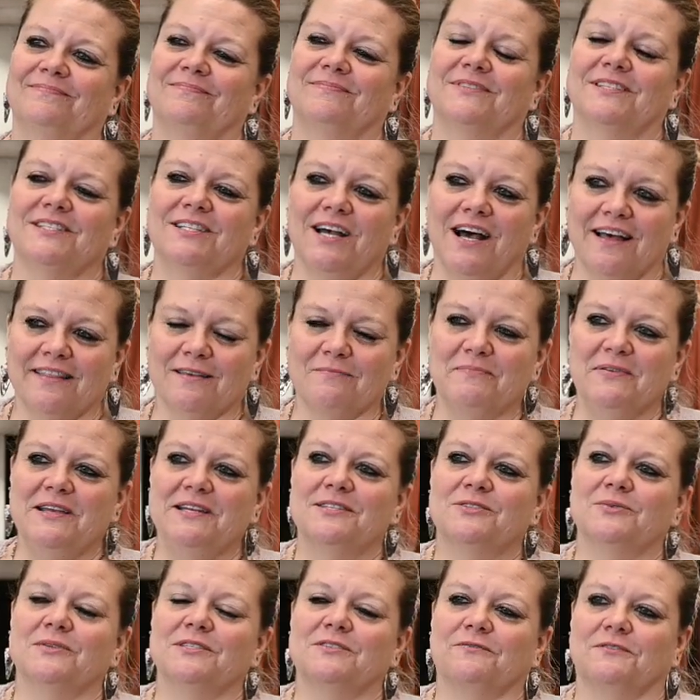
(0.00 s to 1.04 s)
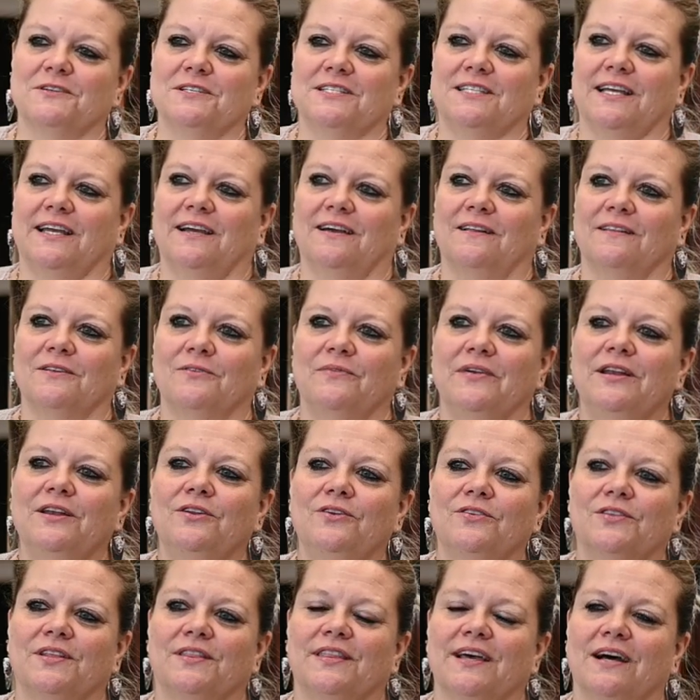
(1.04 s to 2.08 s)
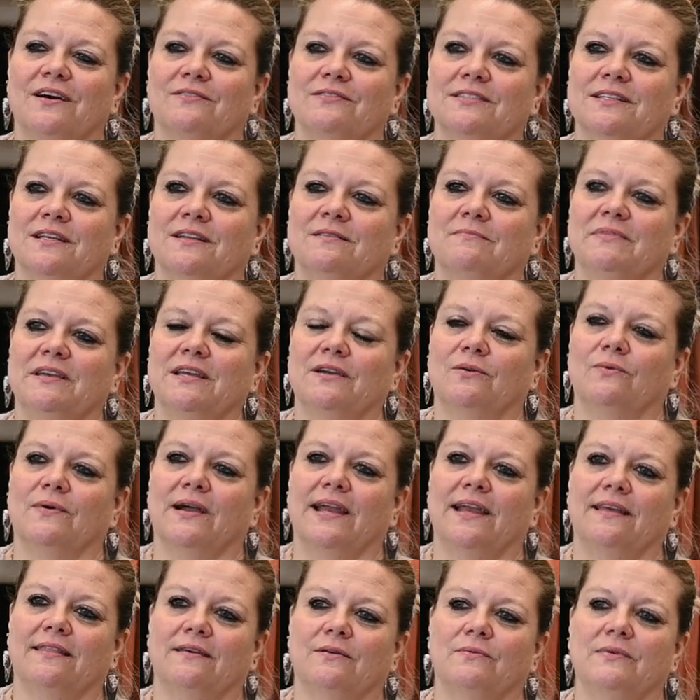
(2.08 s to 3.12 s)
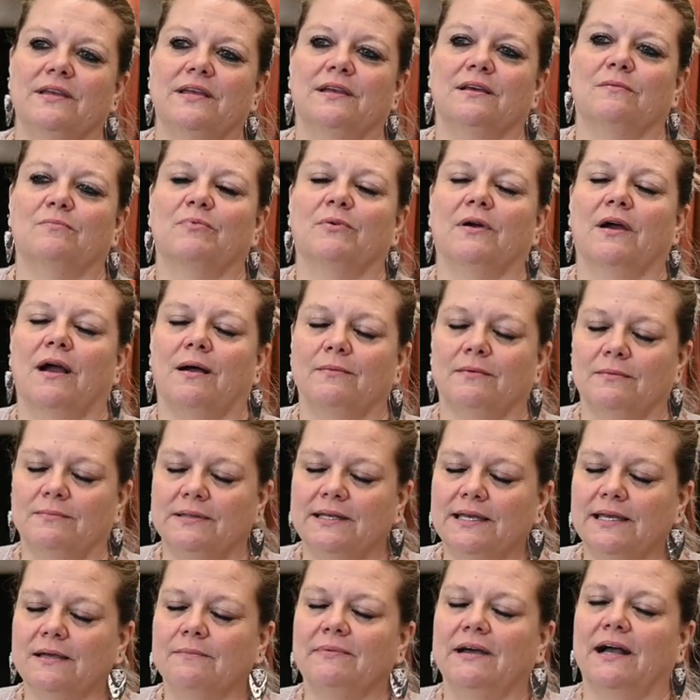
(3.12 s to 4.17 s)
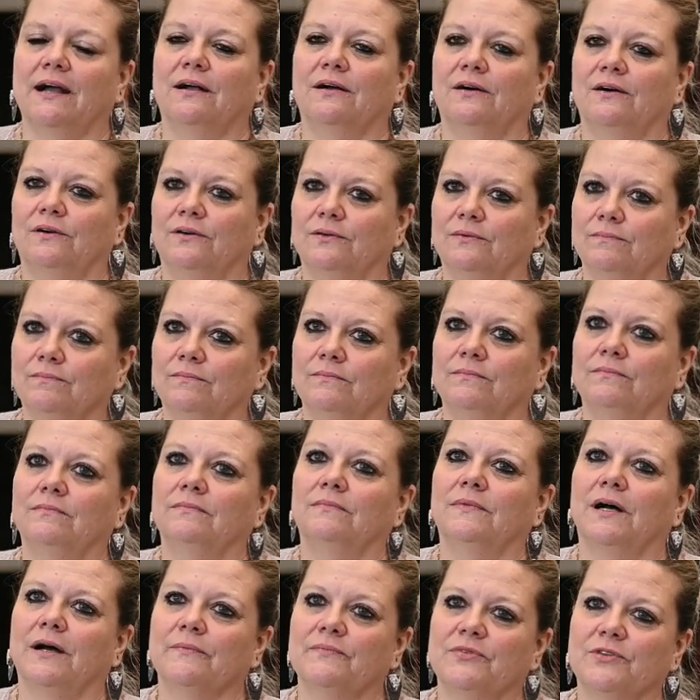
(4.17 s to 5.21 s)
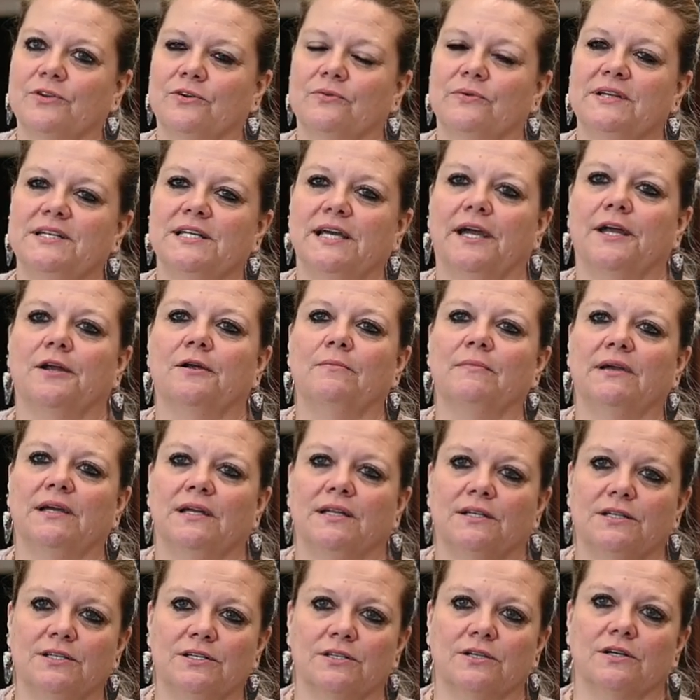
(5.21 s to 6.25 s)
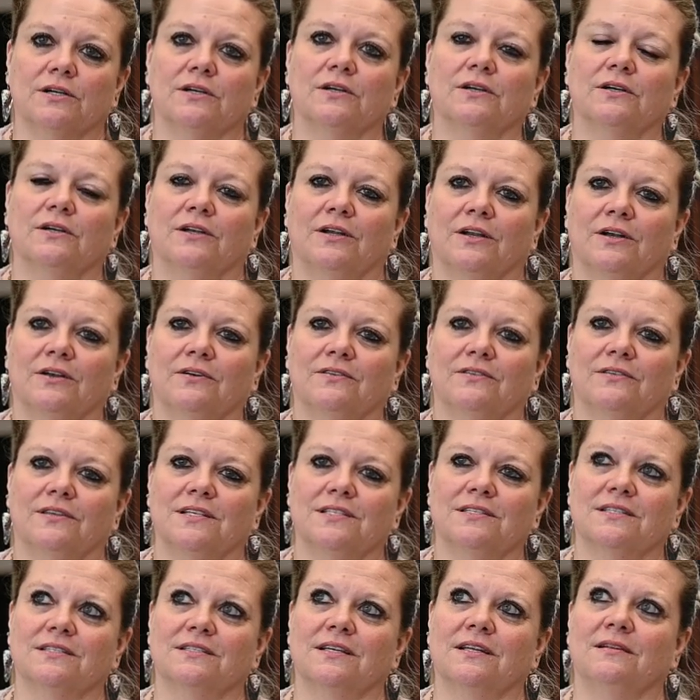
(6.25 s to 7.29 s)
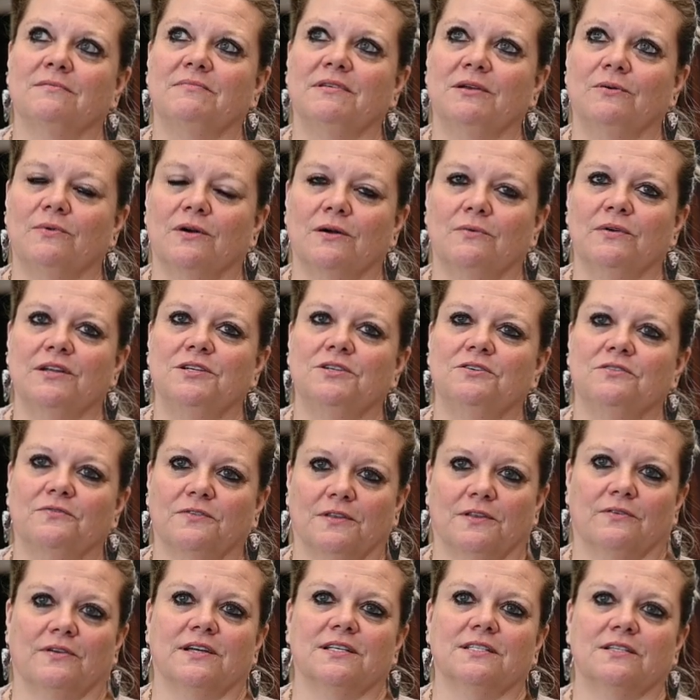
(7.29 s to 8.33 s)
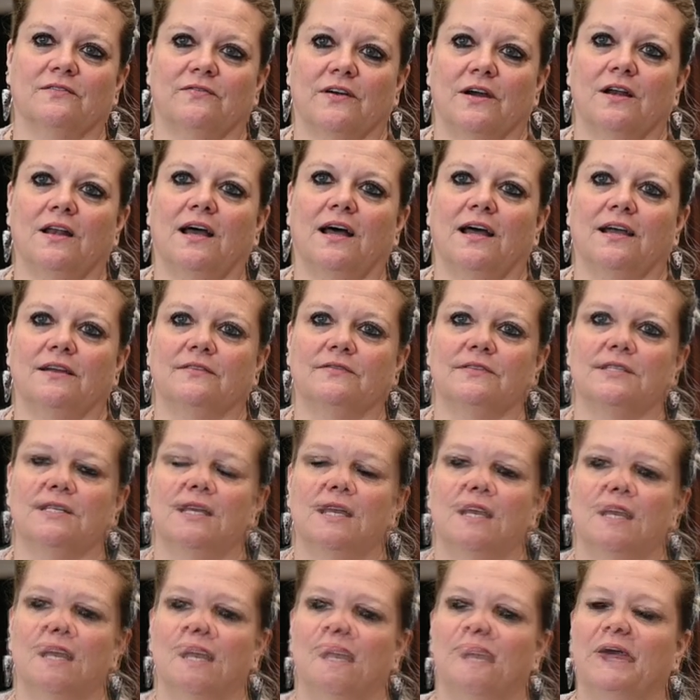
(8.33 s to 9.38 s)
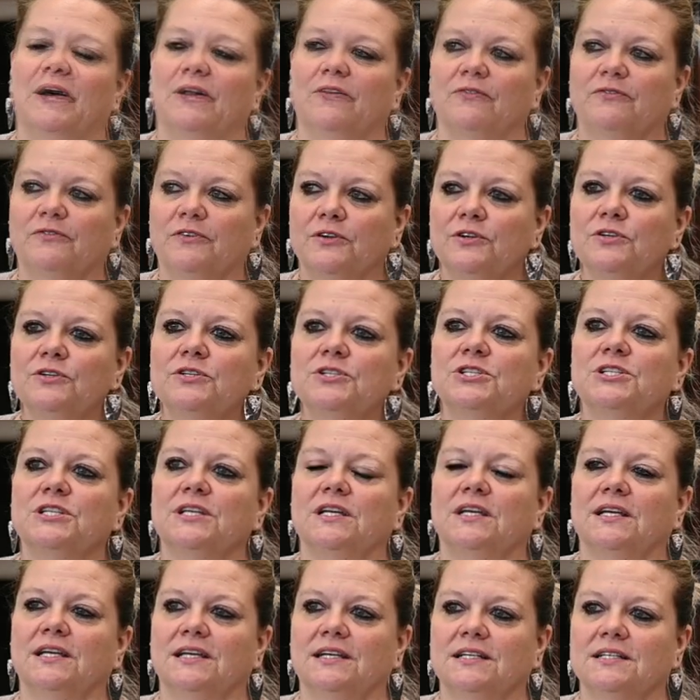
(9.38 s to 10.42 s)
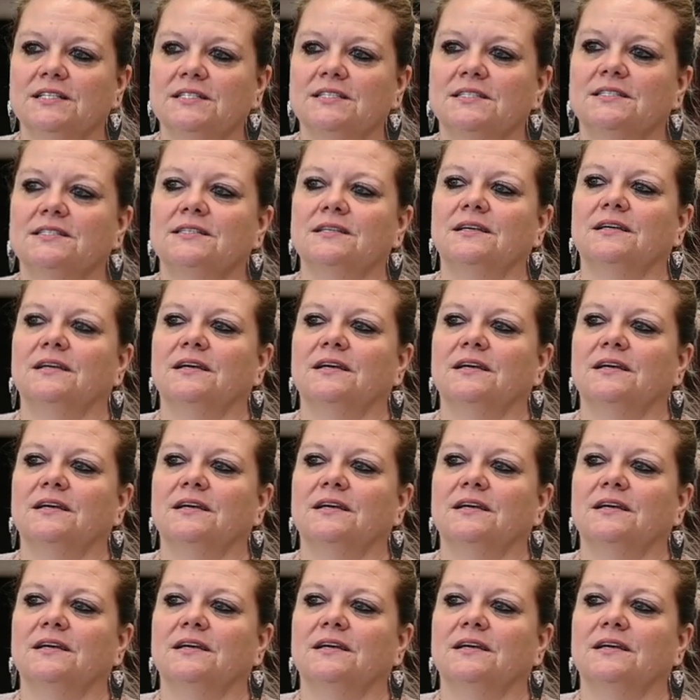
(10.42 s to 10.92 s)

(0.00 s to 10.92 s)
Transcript: saw that Pete's was for sale, and we knew that that was going to be a way that we could probably get back home um, through retirement, or you know, this is going to be what we do for the rest of our lives. Belle Fourche is